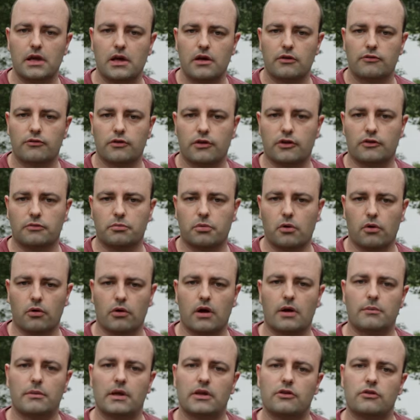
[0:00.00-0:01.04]
for this
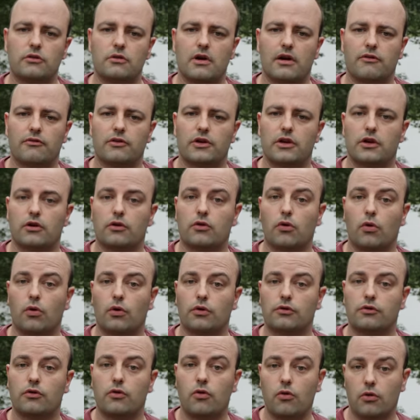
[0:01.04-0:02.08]
program they do every year
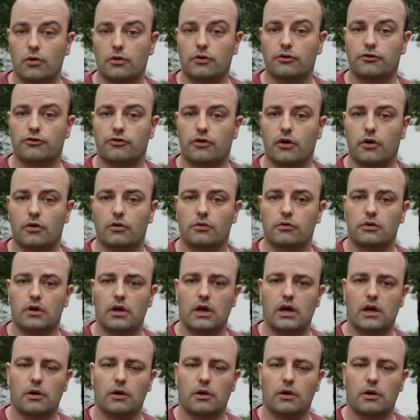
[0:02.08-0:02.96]
called Cornerstone,